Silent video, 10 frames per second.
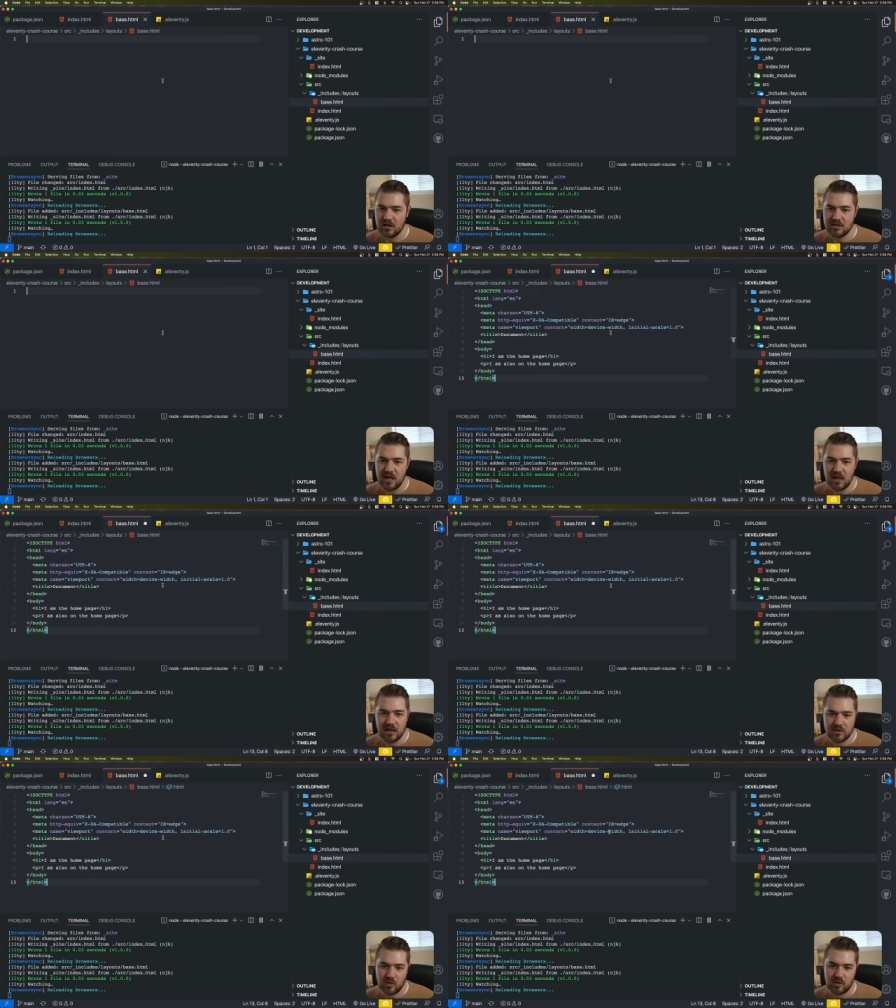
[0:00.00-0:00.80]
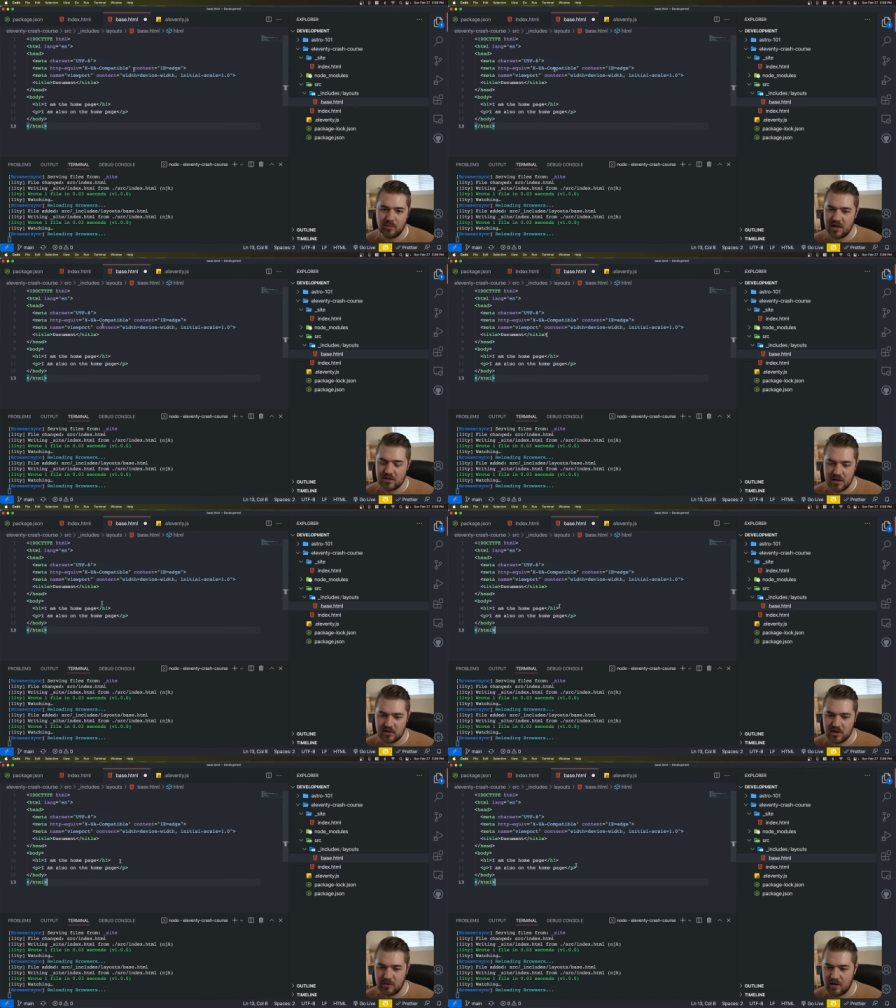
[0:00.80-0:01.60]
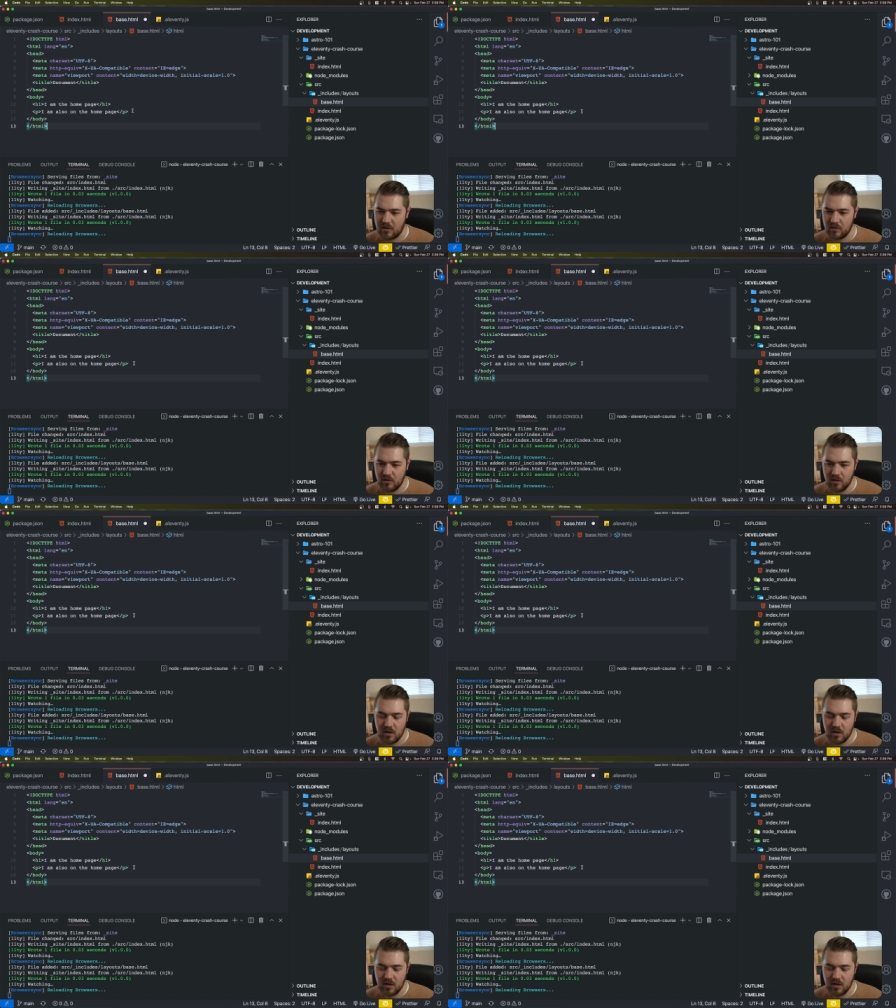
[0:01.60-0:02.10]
take it to our base HTML,